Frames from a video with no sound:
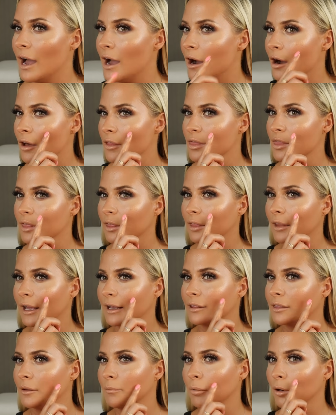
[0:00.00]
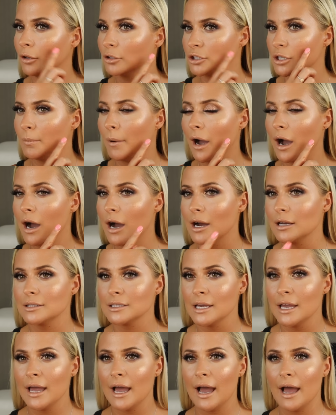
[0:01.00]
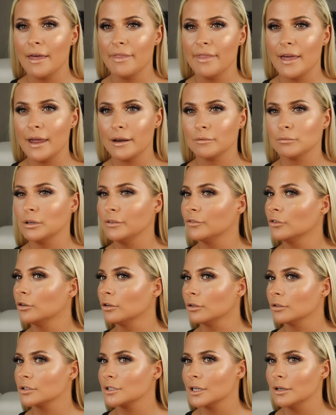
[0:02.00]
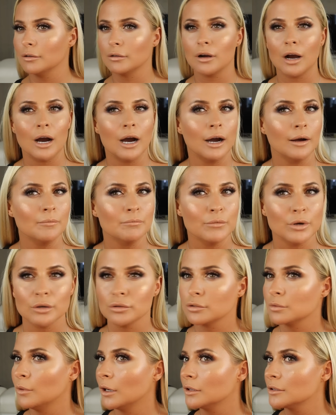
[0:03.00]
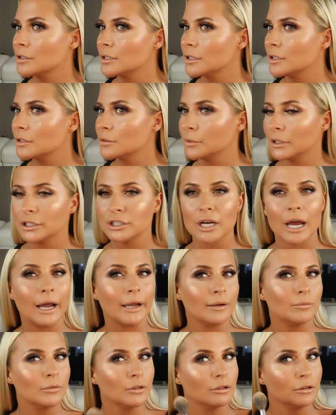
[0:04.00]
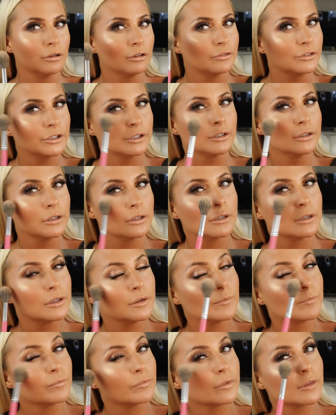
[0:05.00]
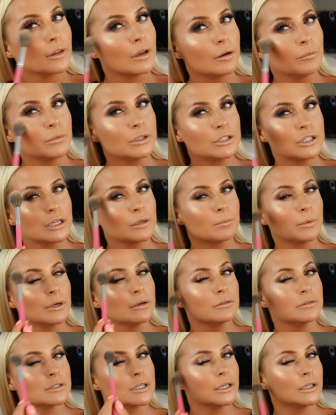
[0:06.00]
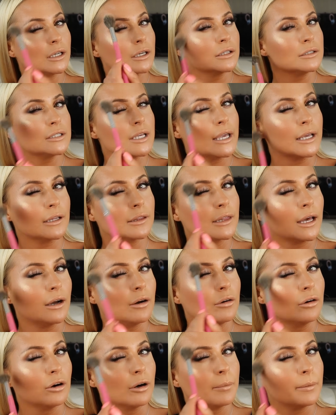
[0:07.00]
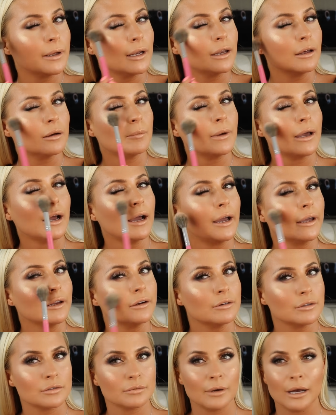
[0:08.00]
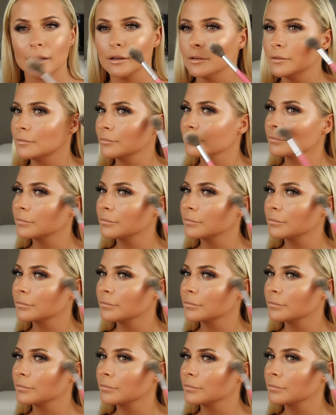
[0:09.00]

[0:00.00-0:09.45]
on like the blusher part, and then we've also got Most Wanted, which I am loving on my cheekbones, and you can take that up a little bit higher as well.